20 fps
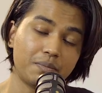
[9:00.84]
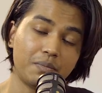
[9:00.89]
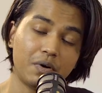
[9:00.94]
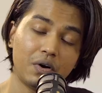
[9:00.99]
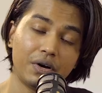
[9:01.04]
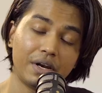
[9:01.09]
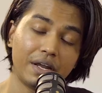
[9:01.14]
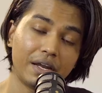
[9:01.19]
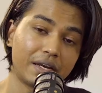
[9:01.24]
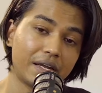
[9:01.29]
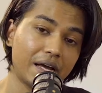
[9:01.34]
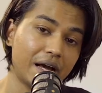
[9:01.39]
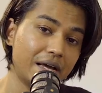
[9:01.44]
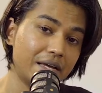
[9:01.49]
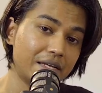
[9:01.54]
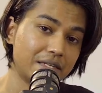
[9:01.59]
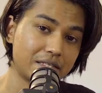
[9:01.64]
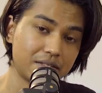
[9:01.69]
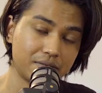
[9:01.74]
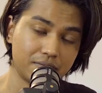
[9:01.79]
about it,
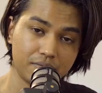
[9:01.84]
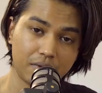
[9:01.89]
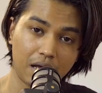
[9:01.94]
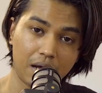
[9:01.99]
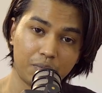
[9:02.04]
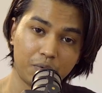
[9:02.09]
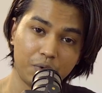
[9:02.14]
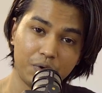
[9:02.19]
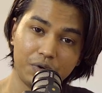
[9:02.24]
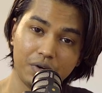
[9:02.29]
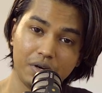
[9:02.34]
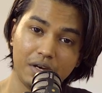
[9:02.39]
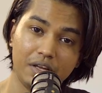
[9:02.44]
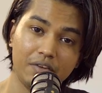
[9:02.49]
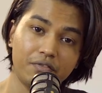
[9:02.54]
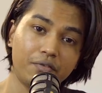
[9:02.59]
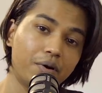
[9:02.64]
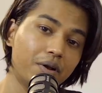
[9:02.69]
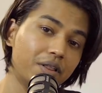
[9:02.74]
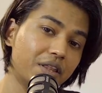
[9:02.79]
guys. I'm going to
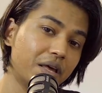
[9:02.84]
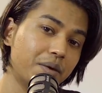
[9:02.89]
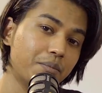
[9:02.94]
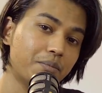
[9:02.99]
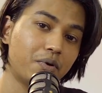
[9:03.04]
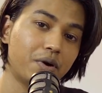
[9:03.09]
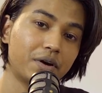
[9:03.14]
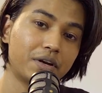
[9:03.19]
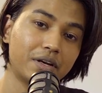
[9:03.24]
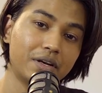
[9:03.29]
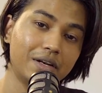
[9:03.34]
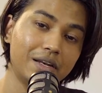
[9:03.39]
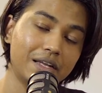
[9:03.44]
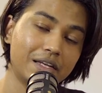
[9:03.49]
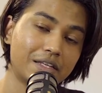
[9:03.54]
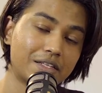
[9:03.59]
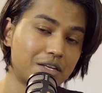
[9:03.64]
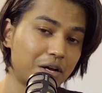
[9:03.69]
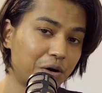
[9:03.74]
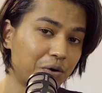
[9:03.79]
leave all the important
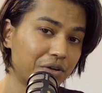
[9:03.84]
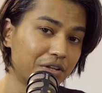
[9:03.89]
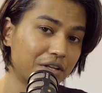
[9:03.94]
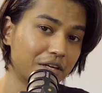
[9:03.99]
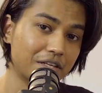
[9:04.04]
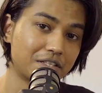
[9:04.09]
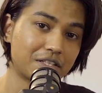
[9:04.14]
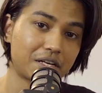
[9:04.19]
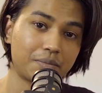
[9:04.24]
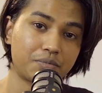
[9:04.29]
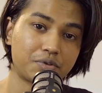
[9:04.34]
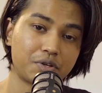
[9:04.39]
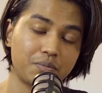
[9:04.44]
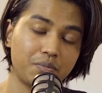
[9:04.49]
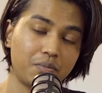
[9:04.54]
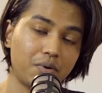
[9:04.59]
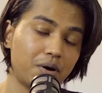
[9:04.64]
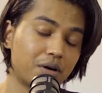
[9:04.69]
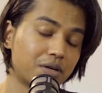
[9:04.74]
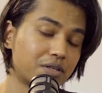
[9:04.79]
links down in the
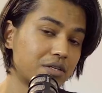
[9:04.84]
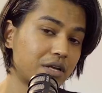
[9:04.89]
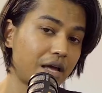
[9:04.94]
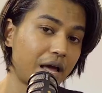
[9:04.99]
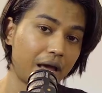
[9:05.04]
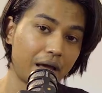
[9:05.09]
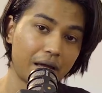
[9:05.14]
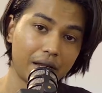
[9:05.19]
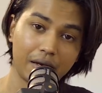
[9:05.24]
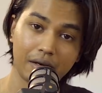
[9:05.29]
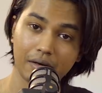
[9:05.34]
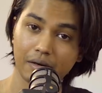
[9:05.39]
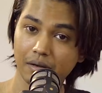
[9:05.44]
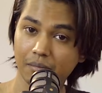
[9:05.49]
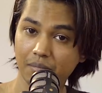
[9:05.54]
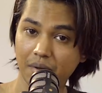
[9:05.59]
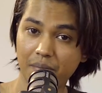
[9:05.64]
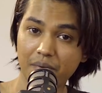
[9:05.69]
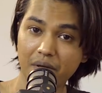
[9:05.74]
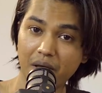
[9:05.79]
description box,
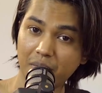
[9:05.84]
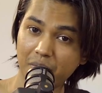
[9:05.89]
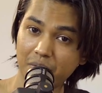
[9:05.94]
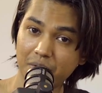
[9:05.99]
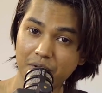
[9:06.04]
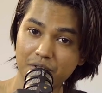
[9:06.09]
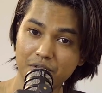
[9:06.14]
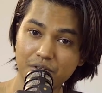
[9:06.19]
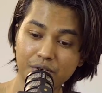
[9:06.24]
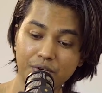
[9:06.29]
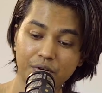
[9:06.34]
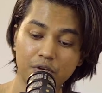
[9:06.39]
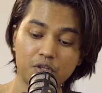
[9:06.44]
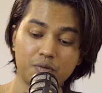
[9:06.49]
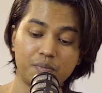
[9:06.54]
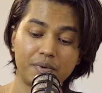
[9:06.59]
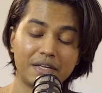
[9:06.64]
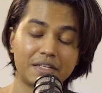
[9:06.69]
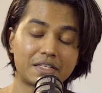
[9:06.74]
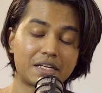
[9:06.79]
and maybe I'm going to see you on
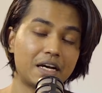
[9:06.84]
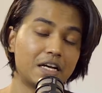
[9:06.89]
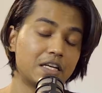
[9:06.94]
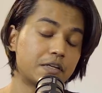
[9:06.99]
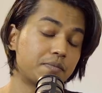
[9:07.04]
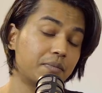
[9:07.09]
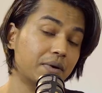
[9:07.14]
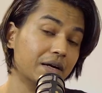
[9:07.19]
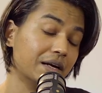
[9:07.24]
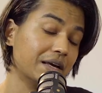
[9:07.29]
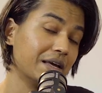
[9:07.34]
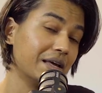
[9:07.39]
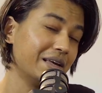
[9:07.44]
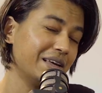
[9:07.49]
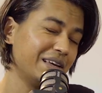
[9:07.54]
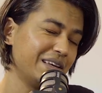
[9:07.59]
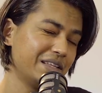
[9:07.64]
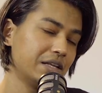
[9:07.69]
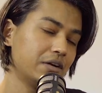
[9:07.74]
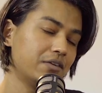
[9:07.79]
Spacecast, but
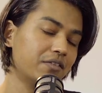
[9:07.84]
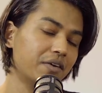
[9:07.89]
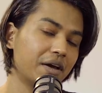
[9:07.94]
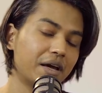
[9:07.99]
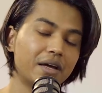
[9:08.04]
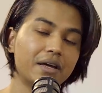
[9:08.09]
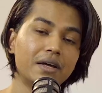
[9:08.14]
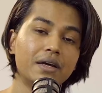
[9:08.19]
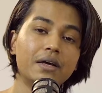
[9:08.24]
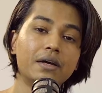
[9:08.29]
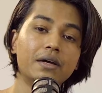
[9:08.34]
either way,